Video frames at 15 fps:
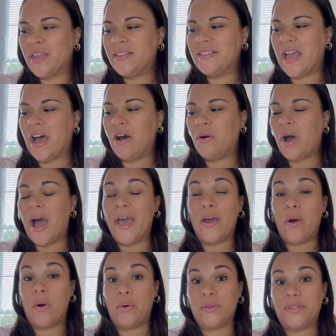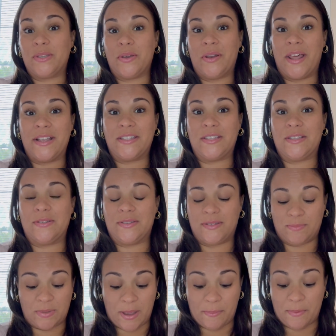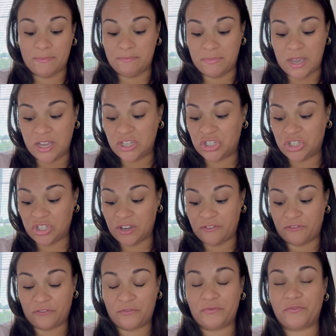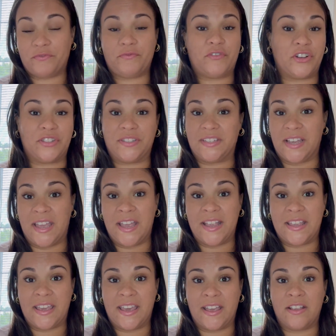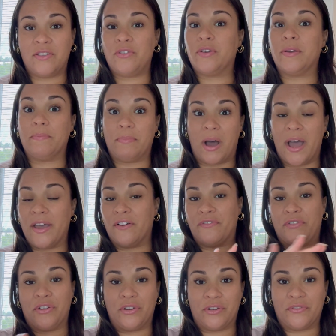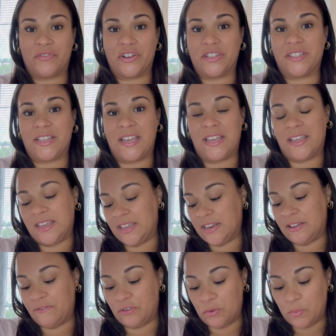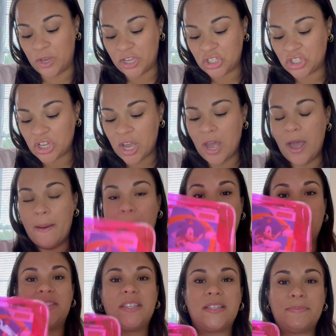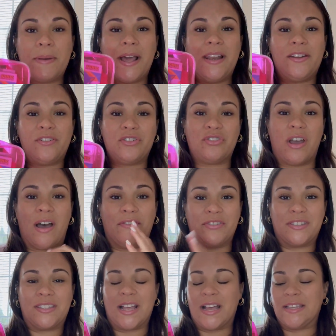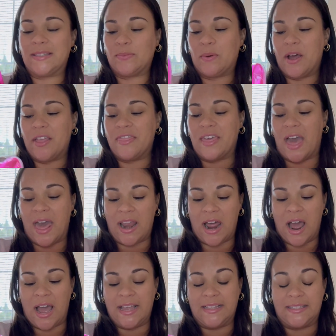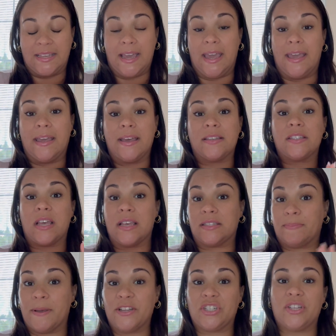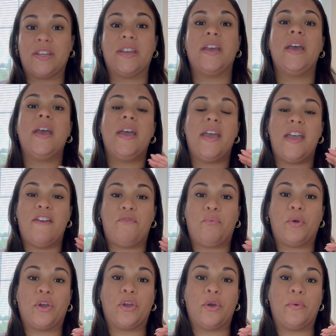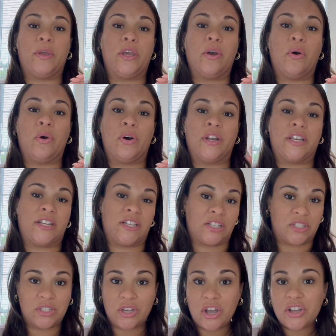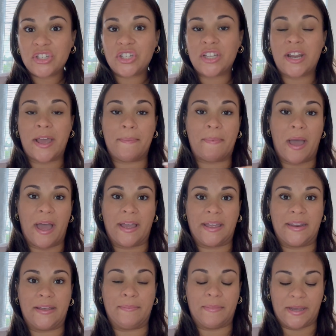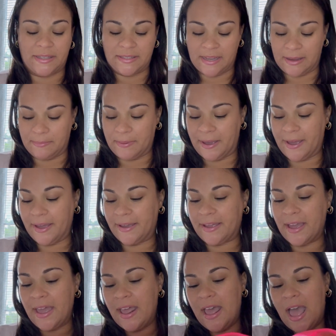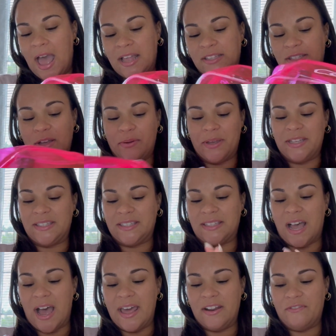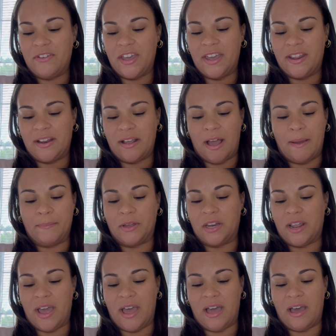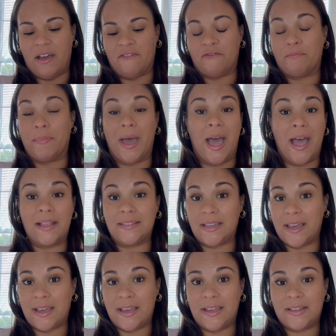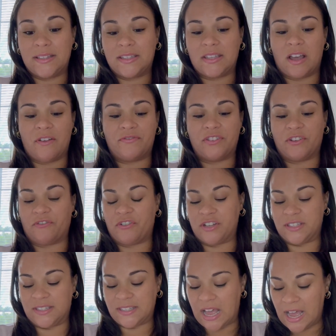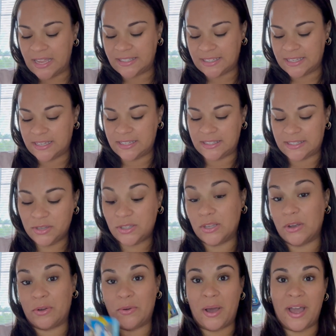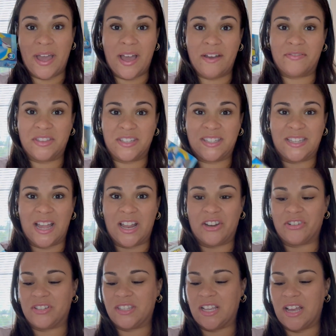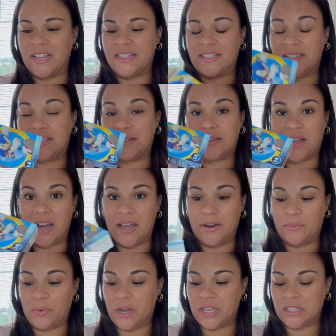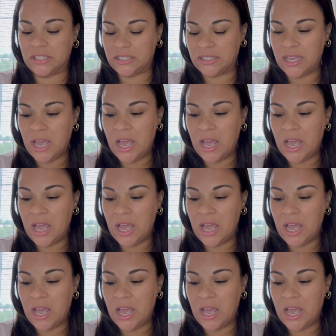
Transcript: Now, I also like to do some type of makeshift first aid kit. You can buy a full-on first aid kit if you wish, but this is my little travel size one that I take, especially if we're going on an excursion. I pack it in my day bag. And so inside of it, I'm gonna have Band-Aids of different sizes. So I have the standard size kind of ones.